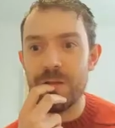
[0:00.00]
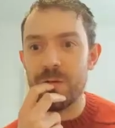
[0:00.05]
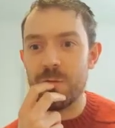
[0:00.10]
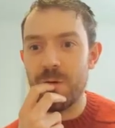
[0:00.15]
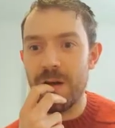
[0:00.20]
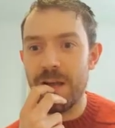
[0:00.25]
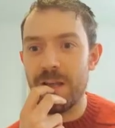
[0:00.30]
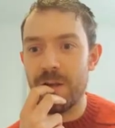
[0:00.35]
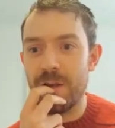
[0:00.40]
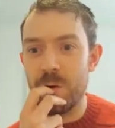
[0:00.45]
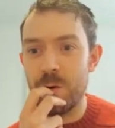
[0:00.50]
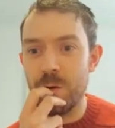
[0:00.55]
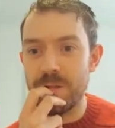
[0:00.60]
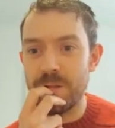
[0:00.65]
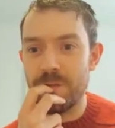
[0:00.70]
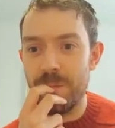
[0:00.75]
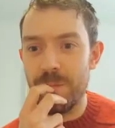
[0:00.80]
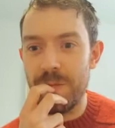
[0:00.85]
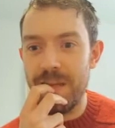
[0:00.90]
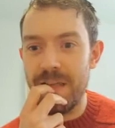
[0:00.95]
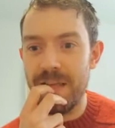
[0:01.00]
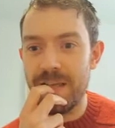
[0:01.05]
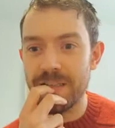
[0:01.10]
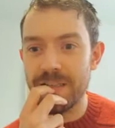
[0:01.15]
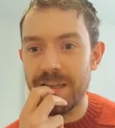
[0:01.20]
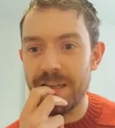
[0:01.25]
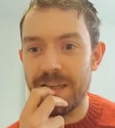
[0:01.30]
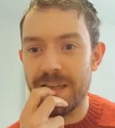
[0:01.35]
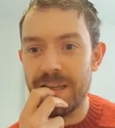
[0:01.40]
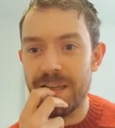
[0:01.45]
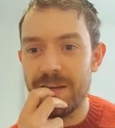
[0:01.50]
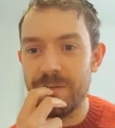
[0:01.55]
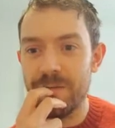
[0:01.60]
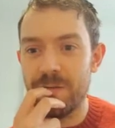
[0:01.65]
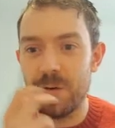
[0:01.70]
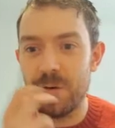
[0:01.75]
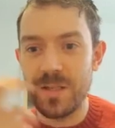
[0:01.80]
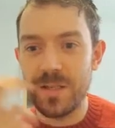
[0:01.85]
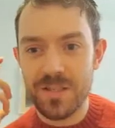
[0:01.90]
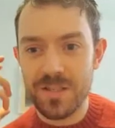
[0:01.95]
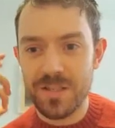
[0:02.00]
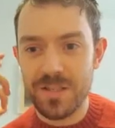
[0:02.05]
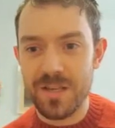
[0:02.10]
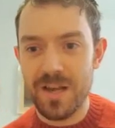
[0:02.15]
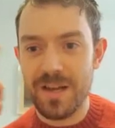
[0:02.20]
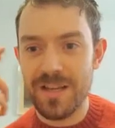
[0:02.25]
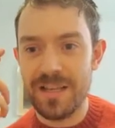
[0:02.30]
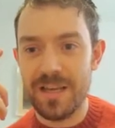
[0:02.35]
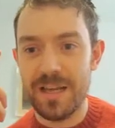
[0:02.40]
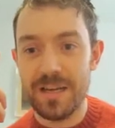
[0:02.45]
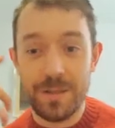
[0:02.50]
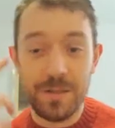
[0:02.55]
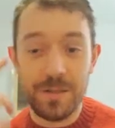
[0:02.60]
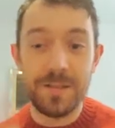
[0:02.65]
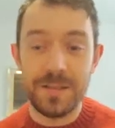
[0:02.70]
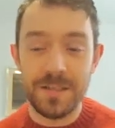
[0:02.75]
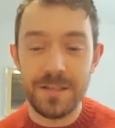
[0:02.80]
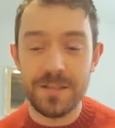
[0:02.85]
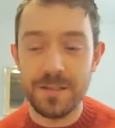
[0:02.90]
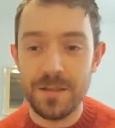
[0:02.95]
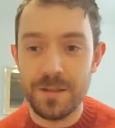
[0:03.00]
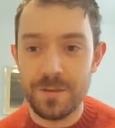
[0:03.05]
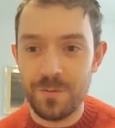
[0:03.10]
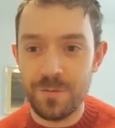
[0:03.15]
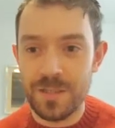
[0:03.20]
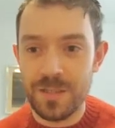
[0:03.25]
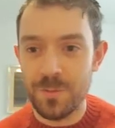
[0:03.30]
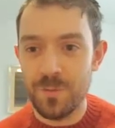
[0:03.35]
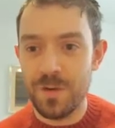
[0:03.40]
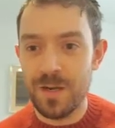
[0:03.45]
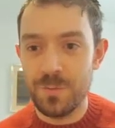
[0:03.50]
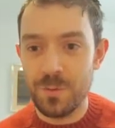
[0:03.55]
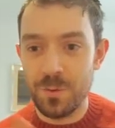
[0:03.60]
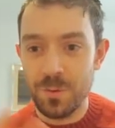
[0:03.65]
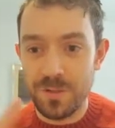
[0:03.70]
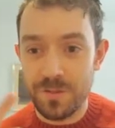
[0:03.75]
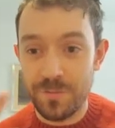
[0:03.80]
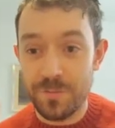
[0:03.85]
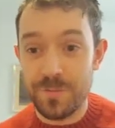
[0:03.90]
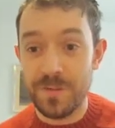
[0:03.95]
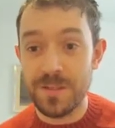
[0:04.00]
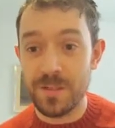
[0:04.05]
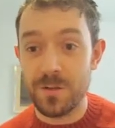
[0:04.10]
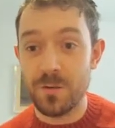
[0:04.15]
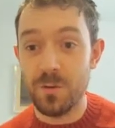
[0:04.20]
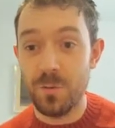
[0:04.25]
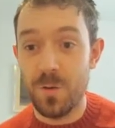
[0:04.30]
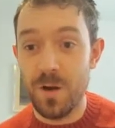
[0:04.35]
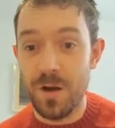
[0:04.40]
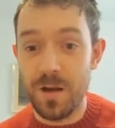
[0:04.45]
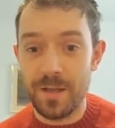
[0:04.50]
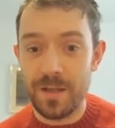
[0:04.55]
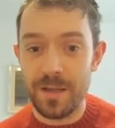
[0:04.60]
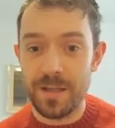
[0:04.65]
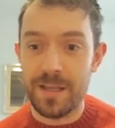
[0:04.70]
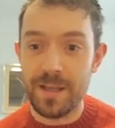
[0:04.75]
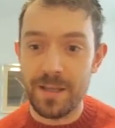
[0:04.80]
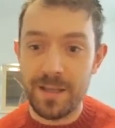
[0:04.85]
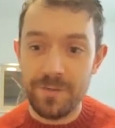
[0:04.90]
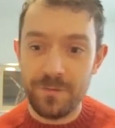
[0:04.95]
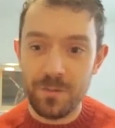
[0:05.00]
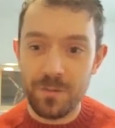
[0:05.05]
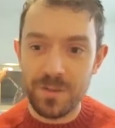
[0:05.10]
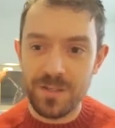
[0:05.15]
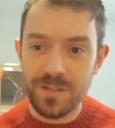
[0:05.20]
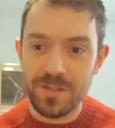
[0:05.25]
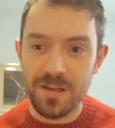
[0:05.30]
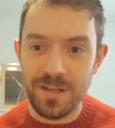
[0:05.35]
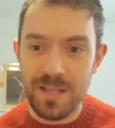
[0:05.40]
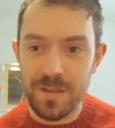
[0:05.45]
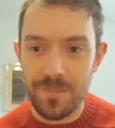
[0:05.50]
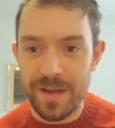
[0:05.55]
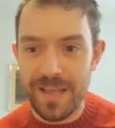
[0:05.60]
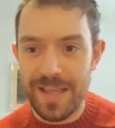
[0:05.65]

the right course for me, because I can get very stuck, and I think this is another reason why I'm drawn to physical work. I can get very stuck in my